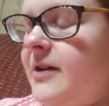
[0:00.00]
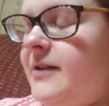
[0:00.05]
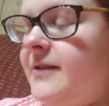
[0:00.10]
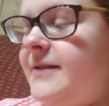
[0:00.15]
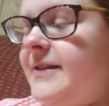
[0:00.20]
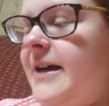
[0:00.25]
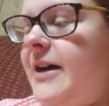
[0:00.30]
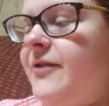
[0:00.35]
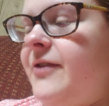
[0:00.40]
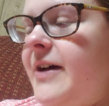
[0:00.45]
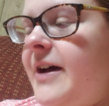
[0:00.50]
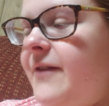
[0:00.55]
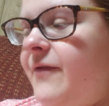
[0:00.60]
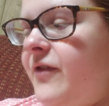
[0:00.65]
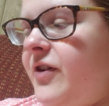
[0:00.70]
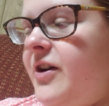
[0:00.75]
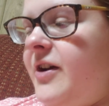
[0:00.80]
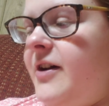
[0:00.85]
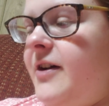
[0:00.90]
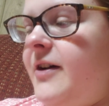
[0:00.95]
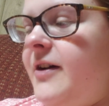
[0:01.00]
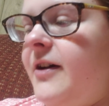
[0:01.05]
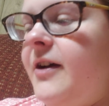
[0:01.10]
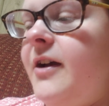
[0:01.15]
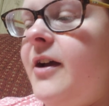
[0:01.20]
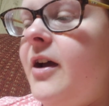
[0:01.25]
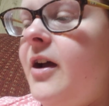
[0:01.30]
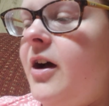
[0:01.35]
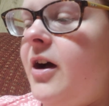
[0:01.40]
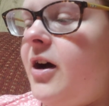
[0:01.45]
South Africa,
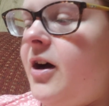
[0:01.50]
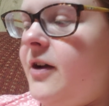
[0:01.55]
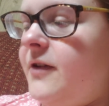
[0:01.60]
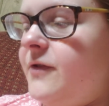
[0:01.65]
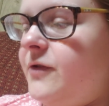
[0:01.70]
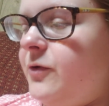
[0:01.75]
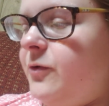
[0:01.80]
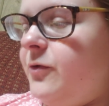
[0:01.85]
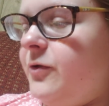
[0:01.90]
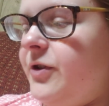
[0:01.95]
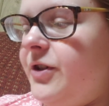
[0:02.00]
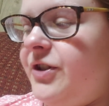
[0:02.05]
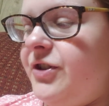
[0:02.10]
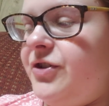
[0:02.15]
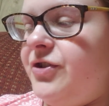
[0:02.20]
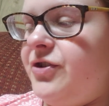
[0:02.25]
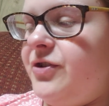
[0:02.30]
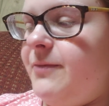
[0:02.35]
Honduras,